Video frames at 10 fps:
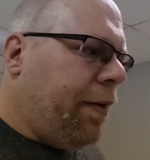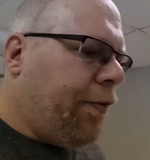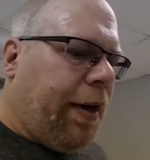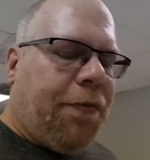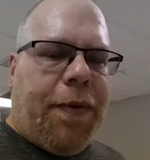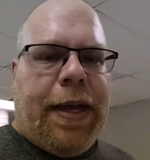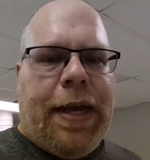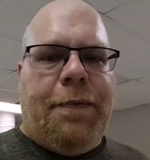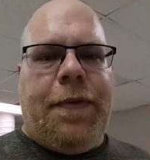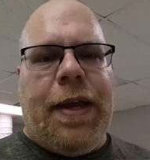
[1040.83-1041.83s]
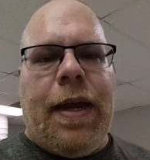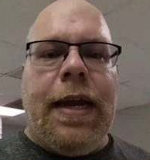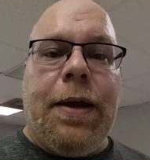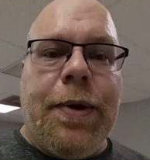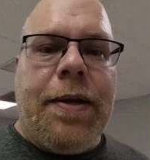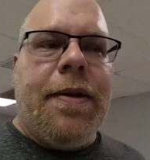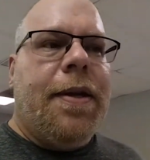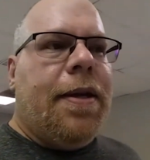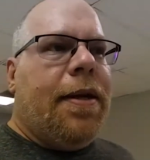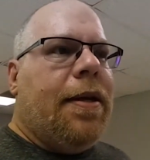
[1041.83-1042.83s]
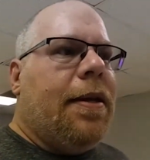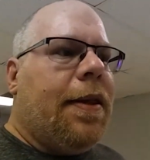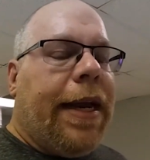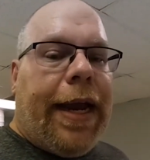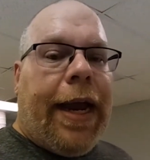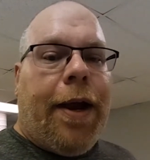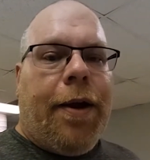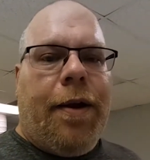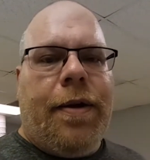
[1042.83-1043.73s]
transfer the heat via liquid than air.